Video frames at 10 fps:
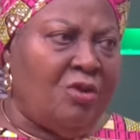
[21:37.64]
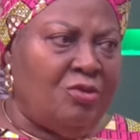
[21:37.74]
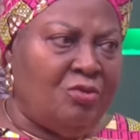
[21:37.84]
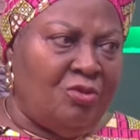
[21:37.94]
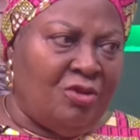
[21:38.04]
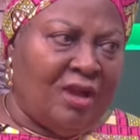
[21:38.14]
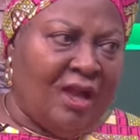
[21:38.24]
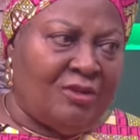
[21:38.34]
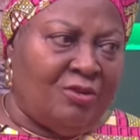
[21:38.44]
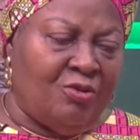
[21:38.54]
You look
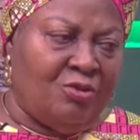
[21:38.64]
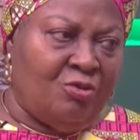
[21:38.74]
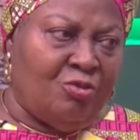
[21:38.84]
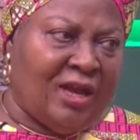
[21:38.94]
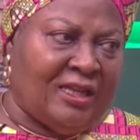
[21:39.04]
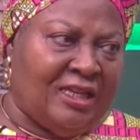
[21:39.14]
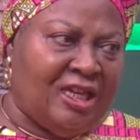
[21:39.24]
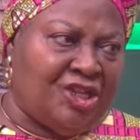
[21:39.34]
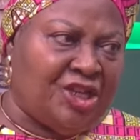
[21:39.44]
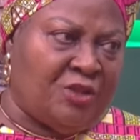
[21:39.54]
at the
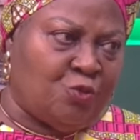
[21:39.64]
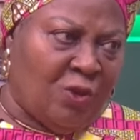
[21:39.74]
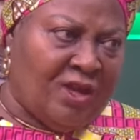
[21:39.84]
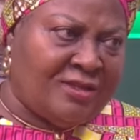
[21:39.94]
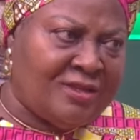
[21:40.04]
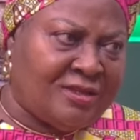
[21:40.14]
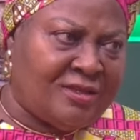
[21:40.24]
ancient words.